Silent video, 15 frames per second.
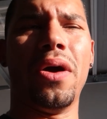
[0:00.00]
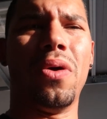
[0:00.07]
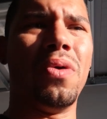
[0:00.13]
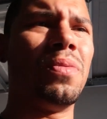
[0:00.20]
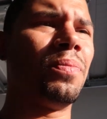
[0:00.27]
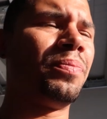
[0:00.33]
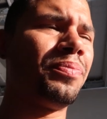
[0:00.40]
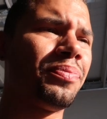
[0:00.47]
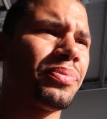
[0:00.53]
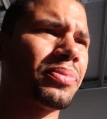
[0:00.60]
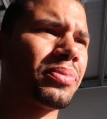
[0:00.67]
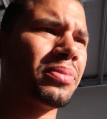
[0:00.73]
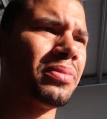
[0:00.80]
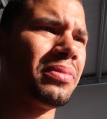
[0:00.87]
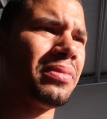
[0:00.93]

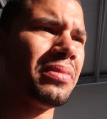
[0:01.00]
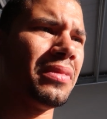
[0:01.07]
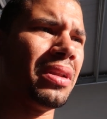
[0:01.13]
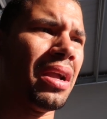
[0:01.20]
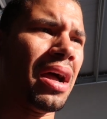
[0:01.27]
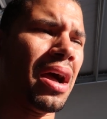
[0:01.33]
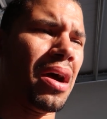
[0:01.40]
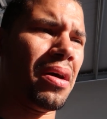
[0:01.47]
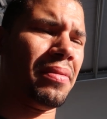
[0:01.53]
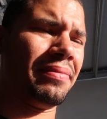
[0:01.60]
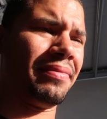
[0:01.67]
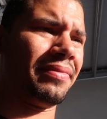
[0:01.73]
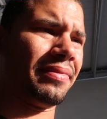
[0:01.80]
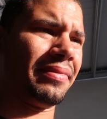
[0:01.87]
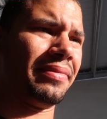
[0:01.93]
Um,